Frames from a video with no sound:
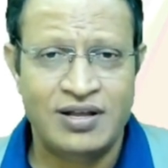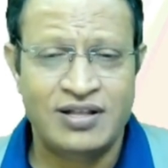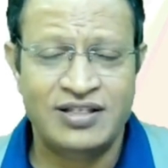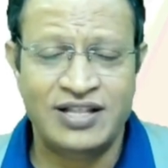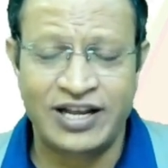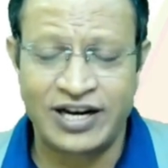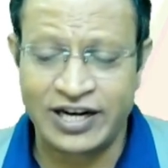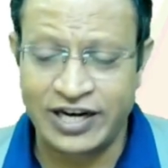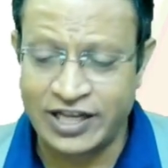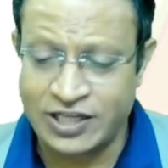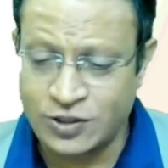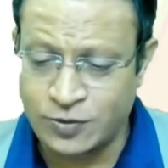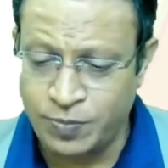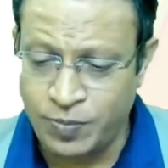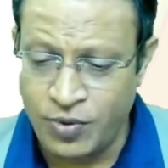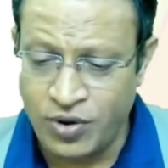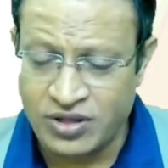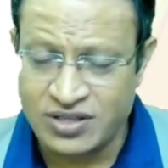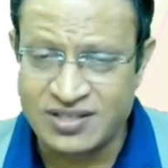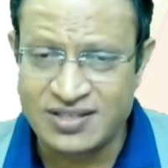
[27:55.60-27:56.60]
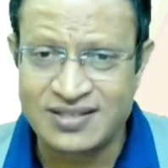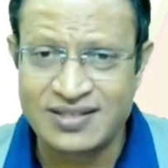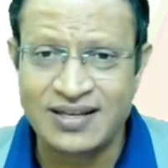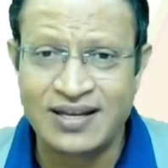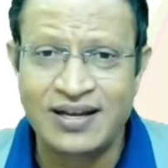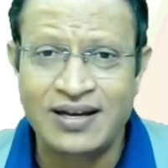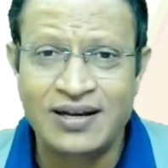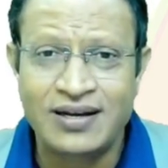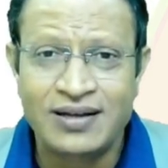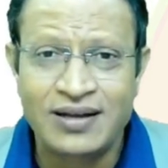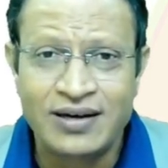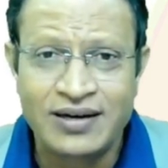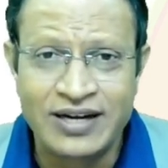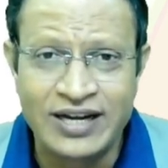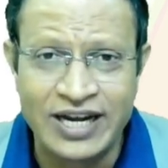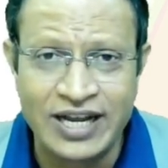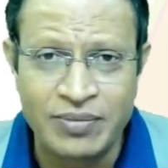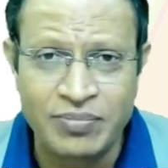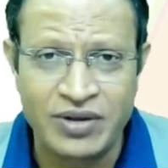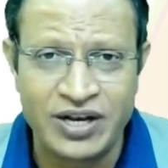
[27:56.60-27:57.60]
the response
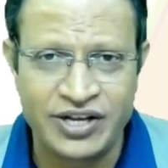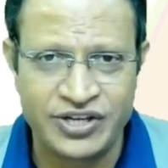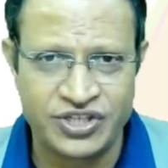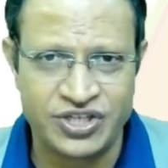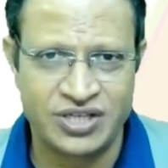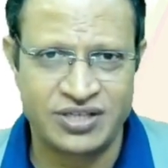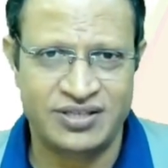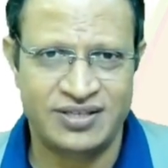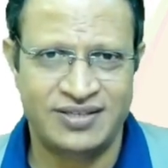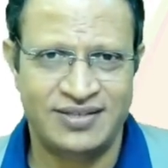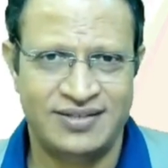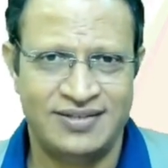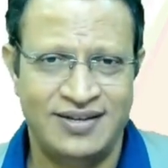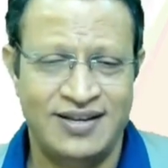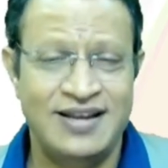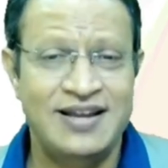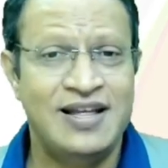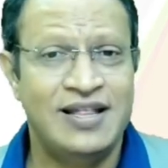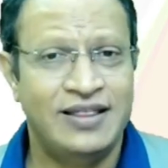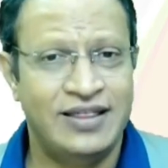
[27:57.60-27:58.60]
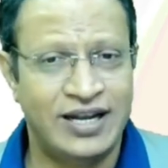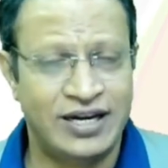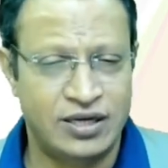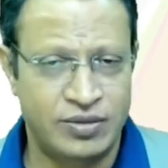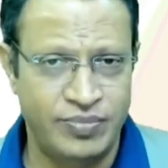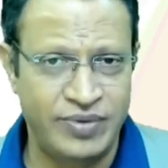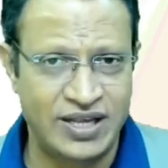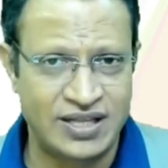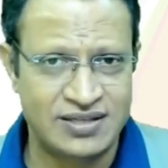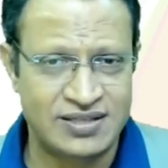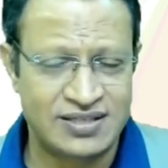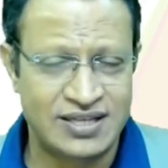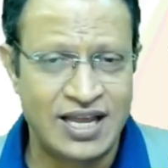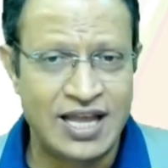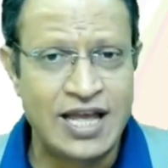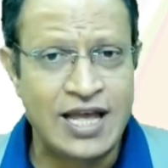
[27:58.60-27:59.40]
diminishes. That means